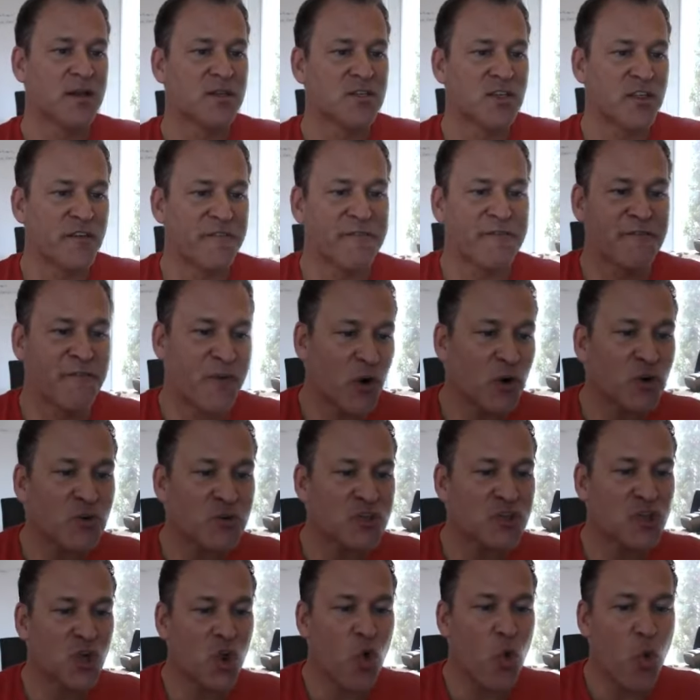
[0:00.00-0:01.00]
So the
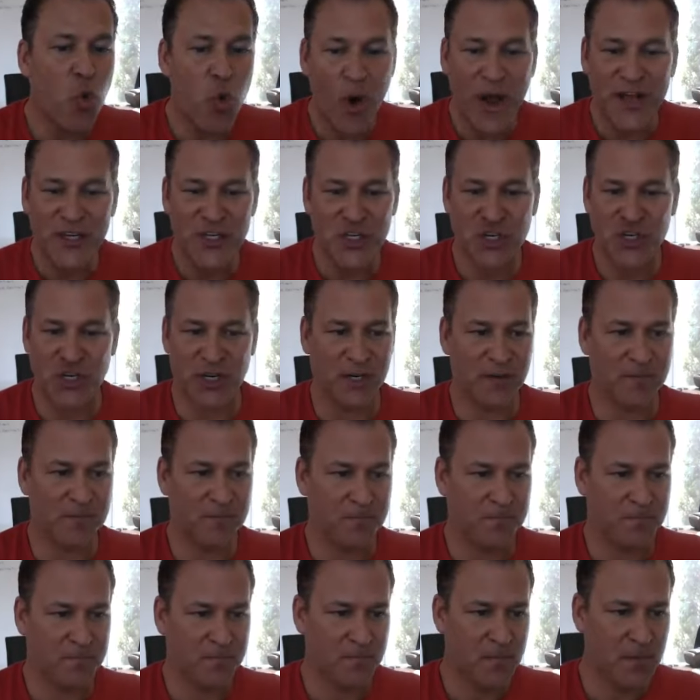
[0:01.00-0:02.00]
first
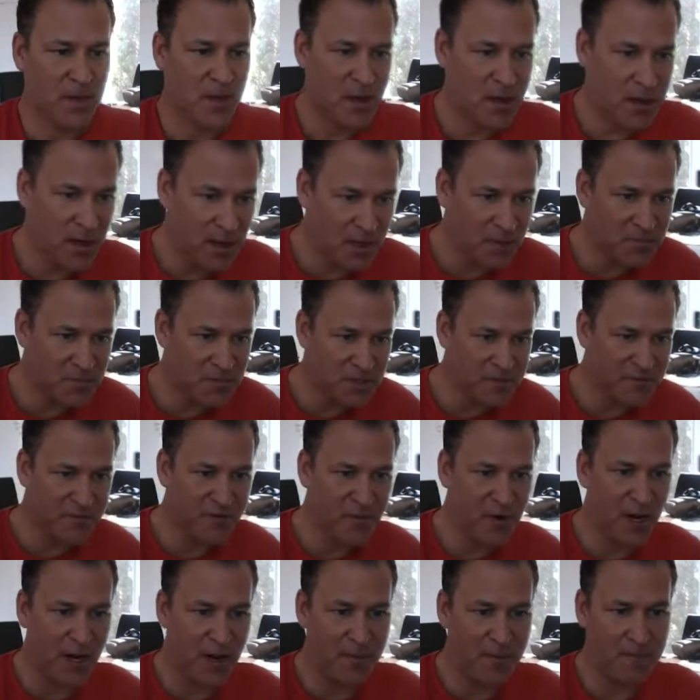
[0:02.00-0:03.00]
question comes
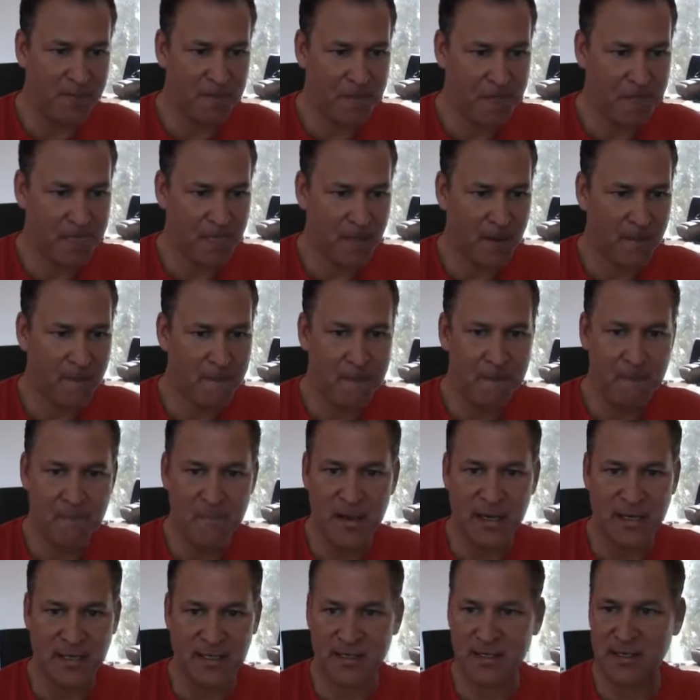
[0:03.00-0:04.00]
from
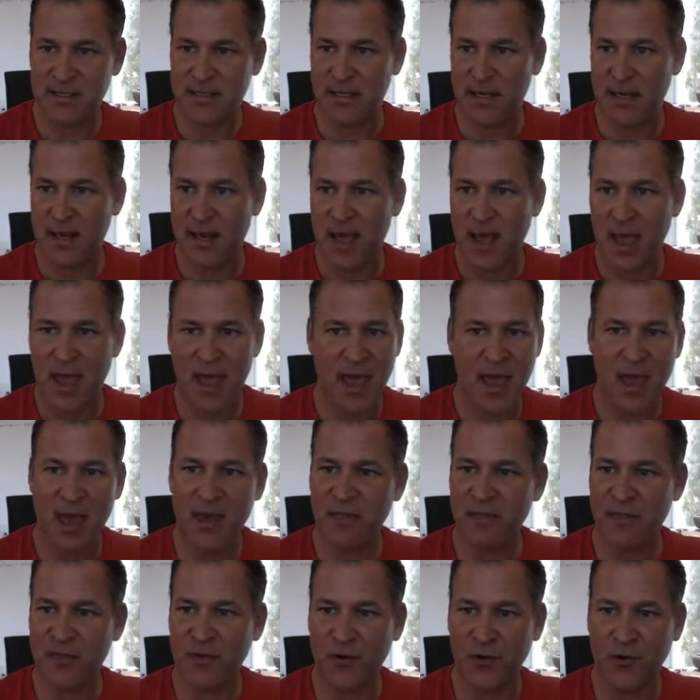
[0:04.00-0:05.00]
Miss
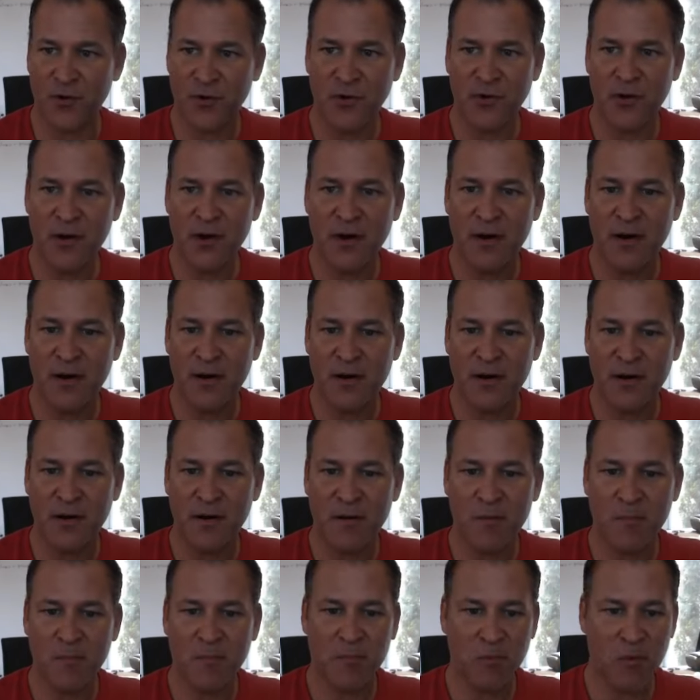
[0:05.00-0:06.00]
Heather
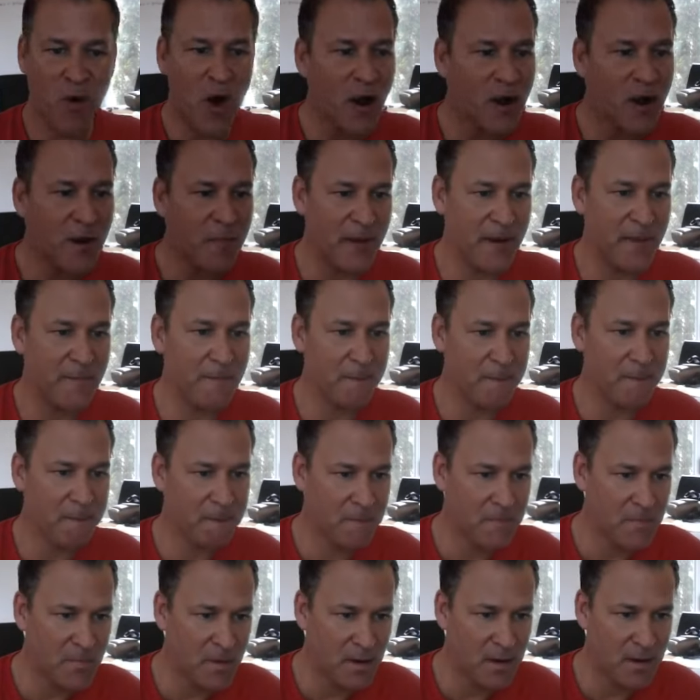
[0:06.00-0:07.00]
Brockman.
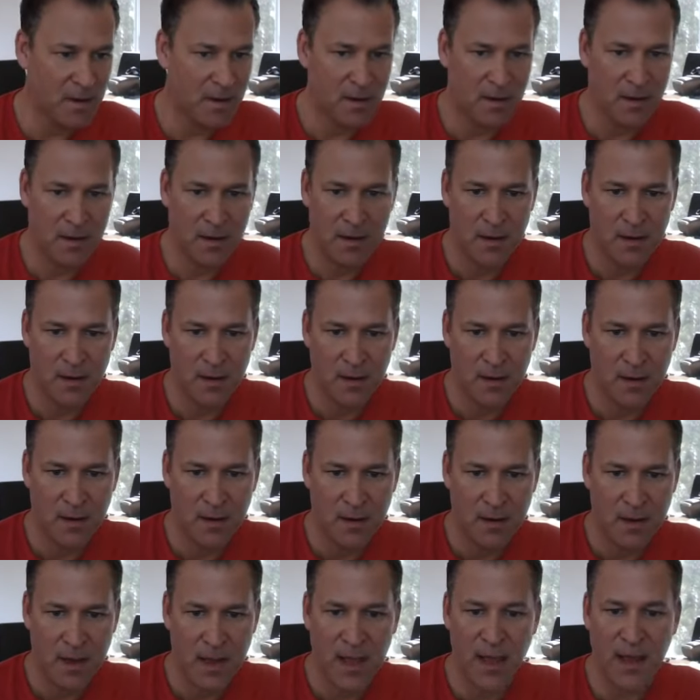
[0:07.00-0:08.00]

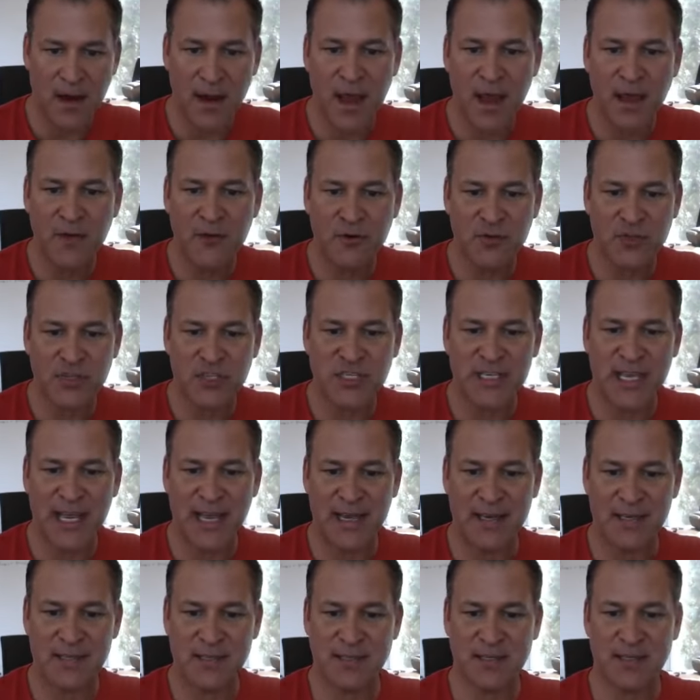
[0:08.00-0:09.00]
And Heather
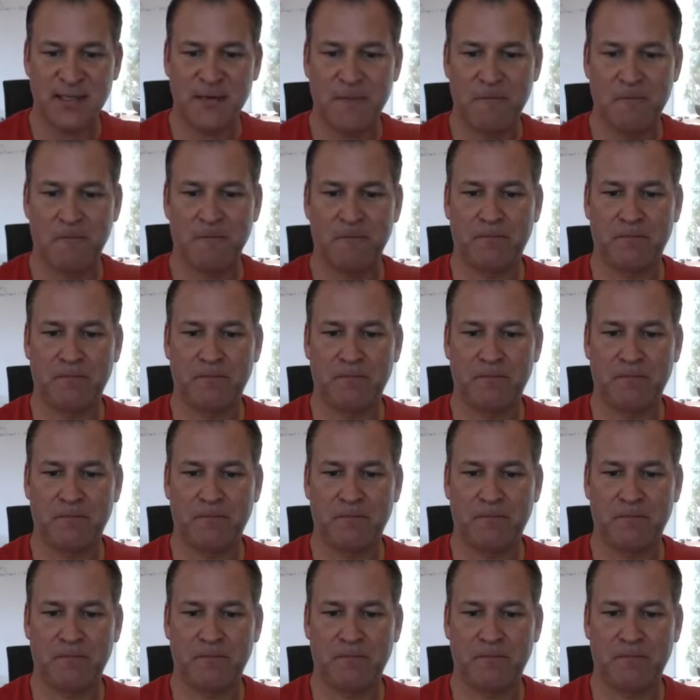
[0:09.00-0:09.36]
says,